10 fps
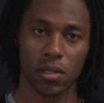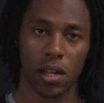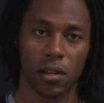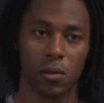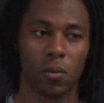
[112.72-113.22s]
will
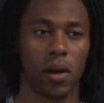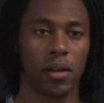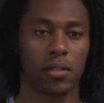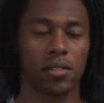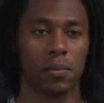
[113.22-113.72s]
tell you, why
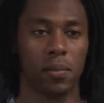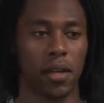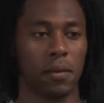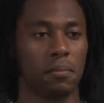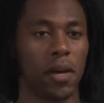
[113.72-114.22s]
not
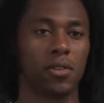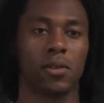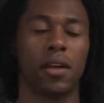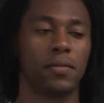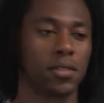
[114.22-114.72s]
simply
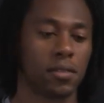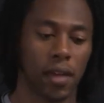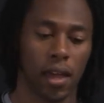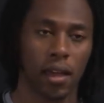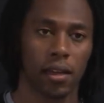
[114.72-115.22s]
measure levels of
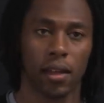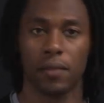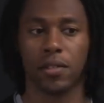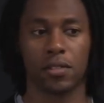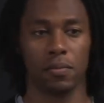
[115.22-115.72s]
A and
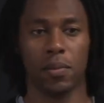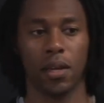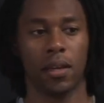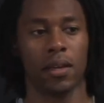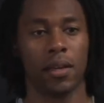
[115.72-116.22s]
levels of
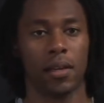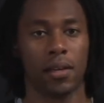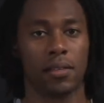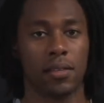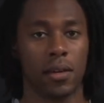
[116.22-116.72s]
B
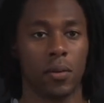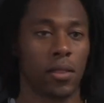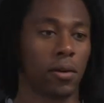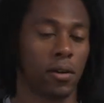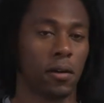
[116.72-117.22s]
and see
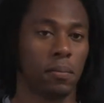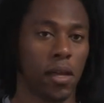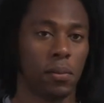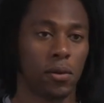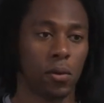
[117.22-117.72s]
whether or not
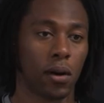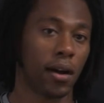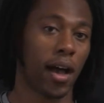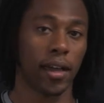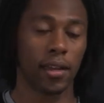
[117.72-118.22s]
people who are
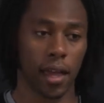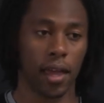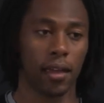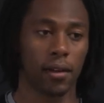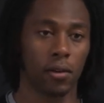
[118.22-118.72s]
high in
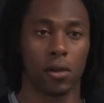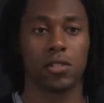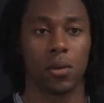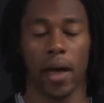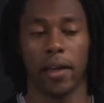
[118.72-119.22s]
A are
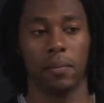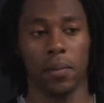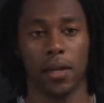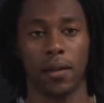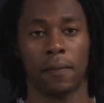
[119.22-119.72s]
also high in
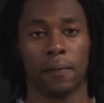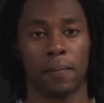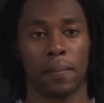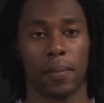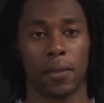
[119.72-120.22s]
B.
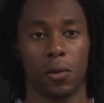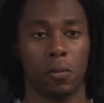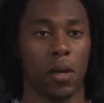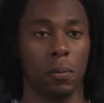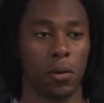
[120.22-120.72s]

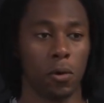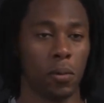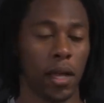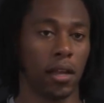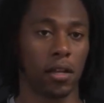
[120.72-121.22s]
Do people who
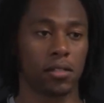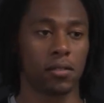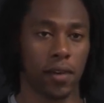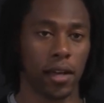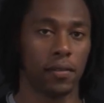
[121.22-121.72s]
play lots
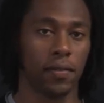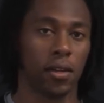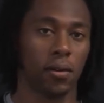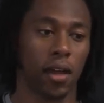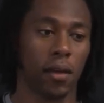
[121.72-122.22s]
of violent
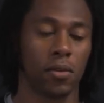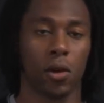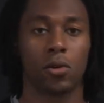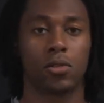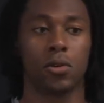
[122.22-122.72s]
video games
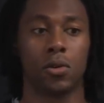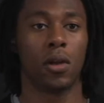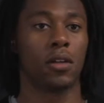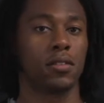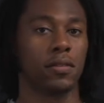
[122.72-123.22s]
also
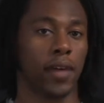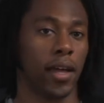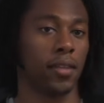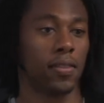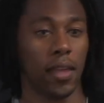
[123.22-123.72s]
lots of
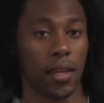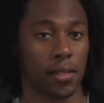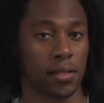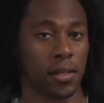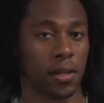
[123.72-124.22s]
violent
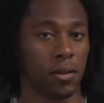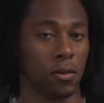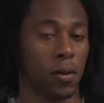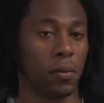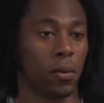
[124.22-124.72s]
things?
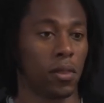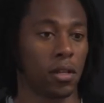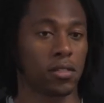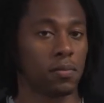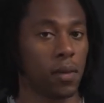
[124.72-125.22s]
Do people with
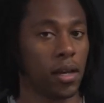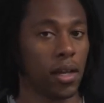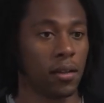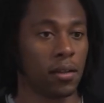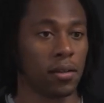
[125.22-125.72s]
lots of
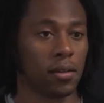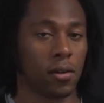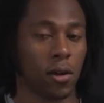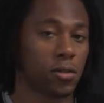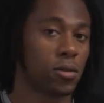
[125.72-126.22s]
money
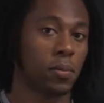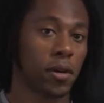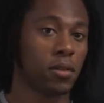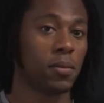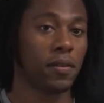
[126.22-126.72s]
also
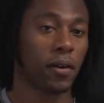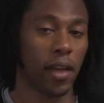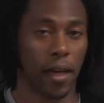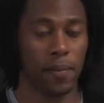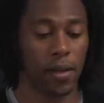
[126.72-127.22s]
appear to be
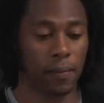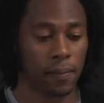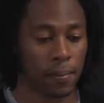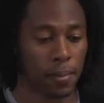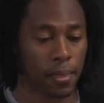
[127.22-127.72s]
very happy?
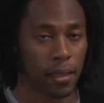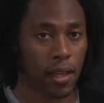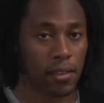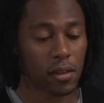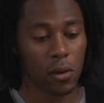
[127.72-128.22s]

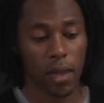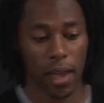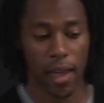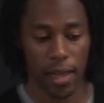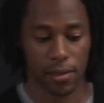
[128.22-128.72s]
That's an
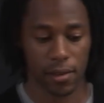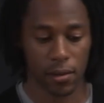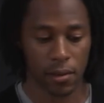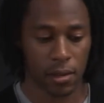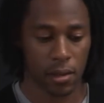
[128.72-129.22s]
okay answer.